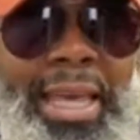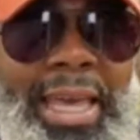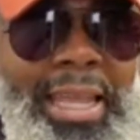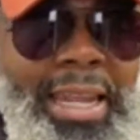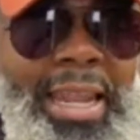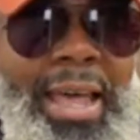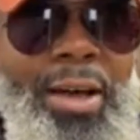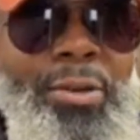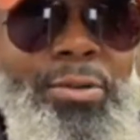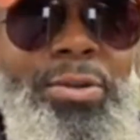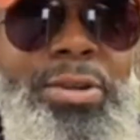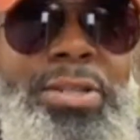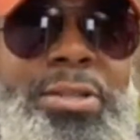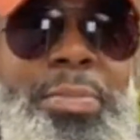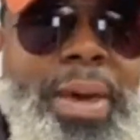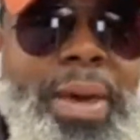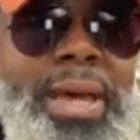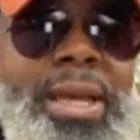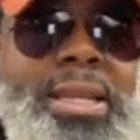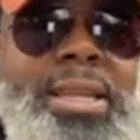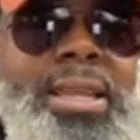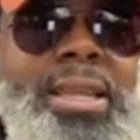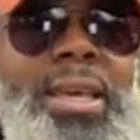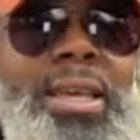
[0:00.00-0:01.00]
and I'll
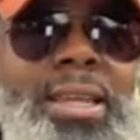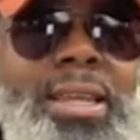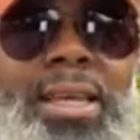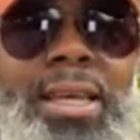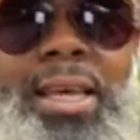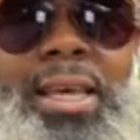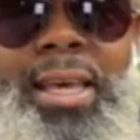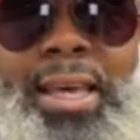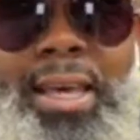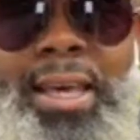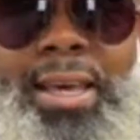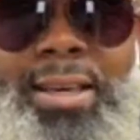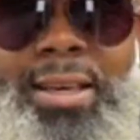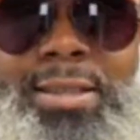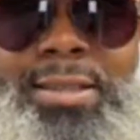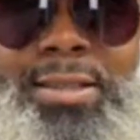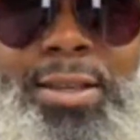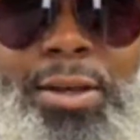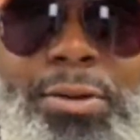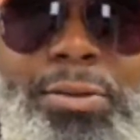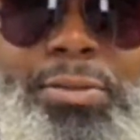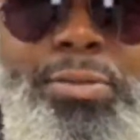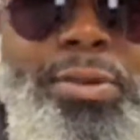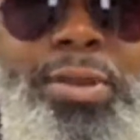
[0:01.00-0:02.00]
respect it.
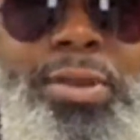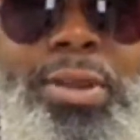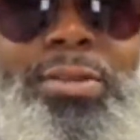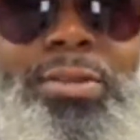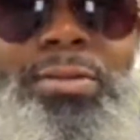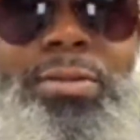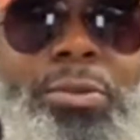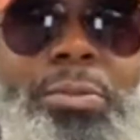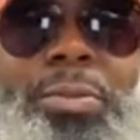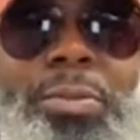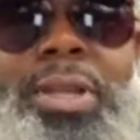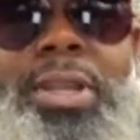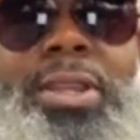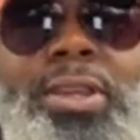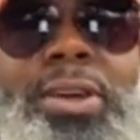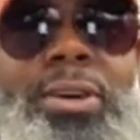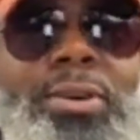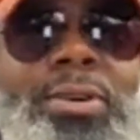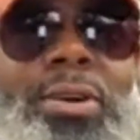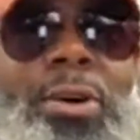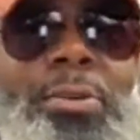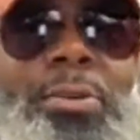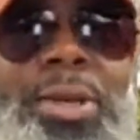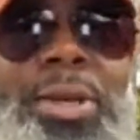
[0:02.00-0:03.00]
So, you know, no big deal,
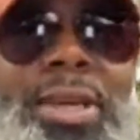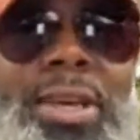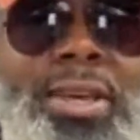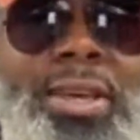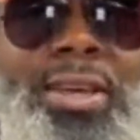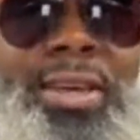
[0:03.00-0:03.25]
homie.